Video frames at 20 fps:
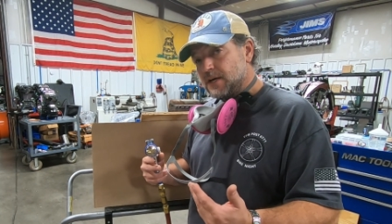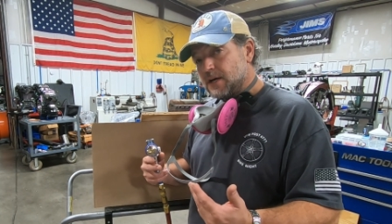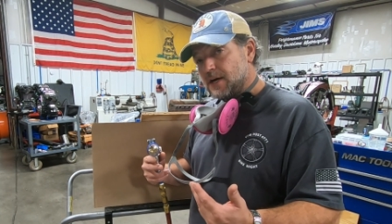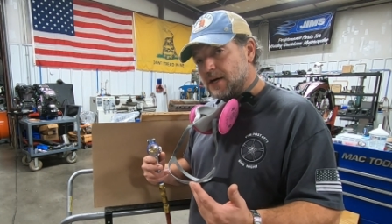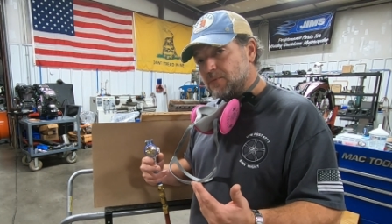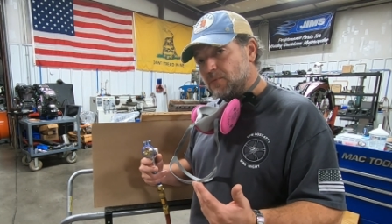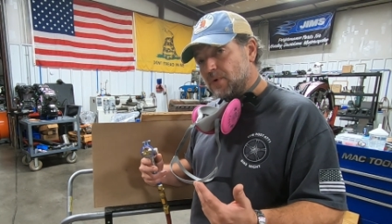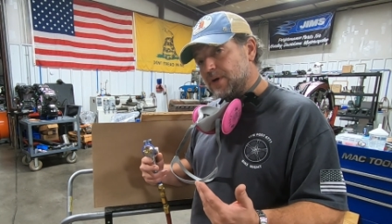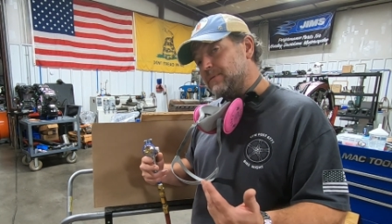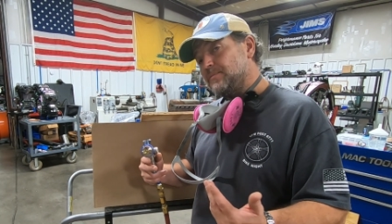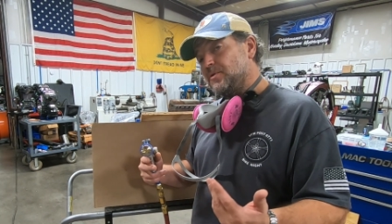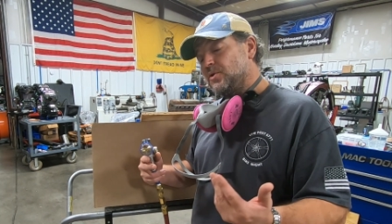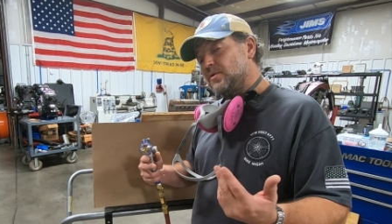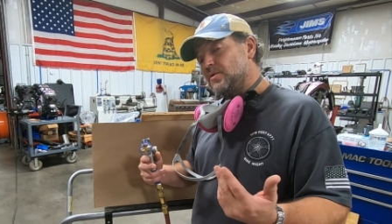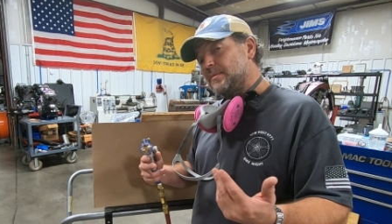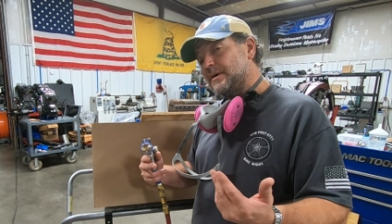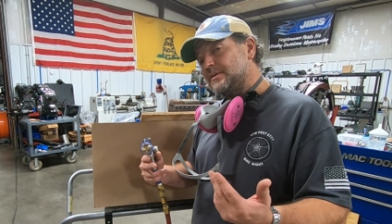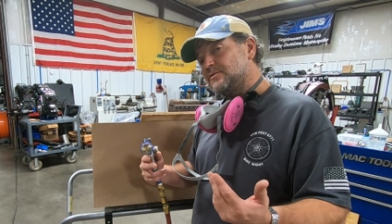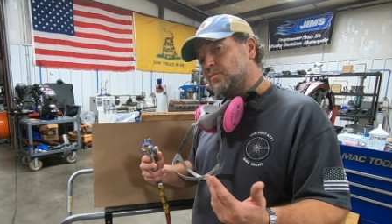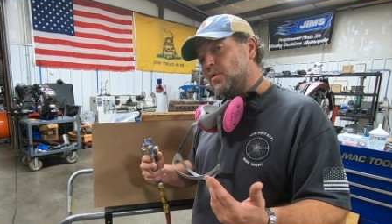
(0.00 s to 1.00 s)
uh, when I'm
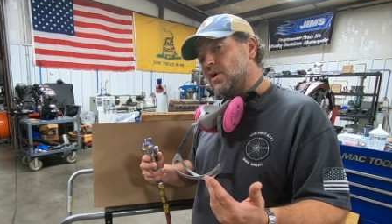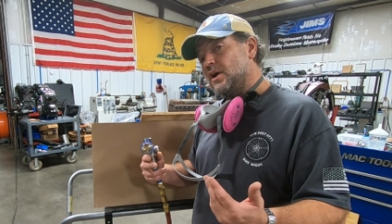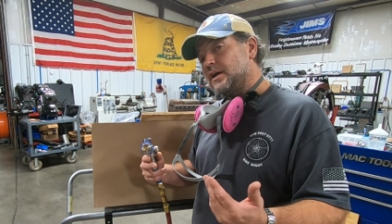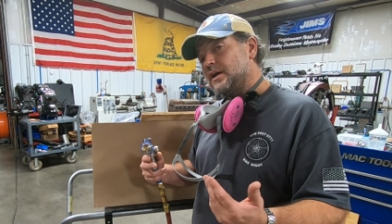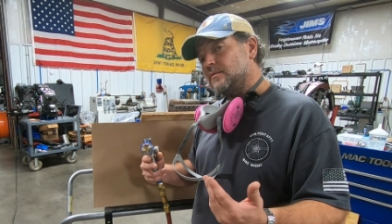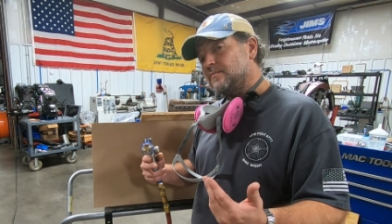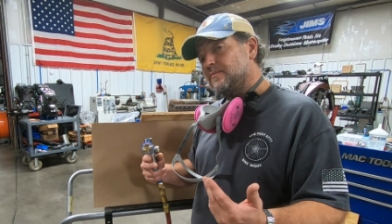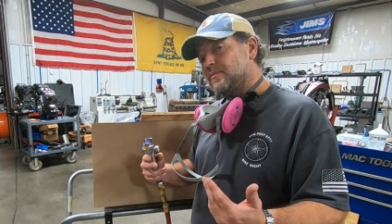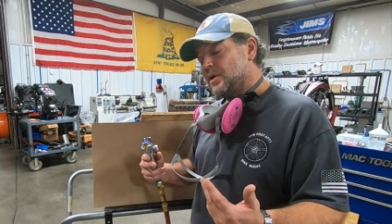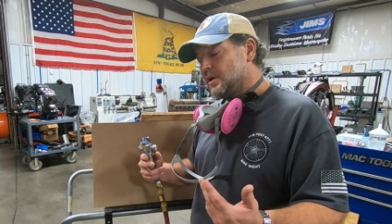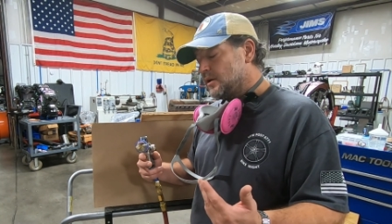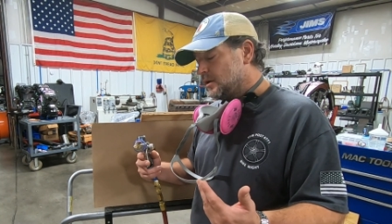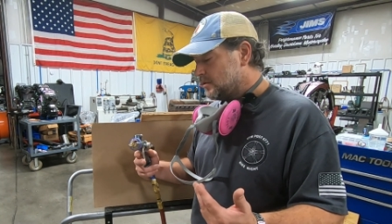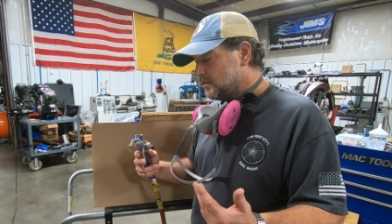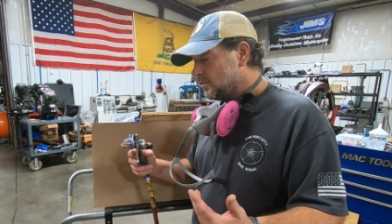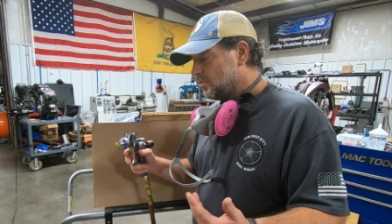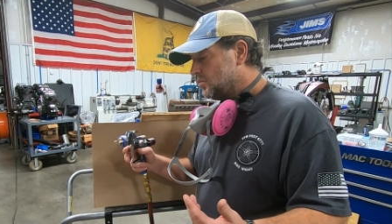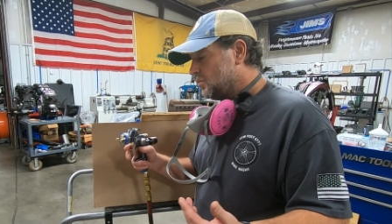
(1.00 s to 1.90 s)
doing my spraying. So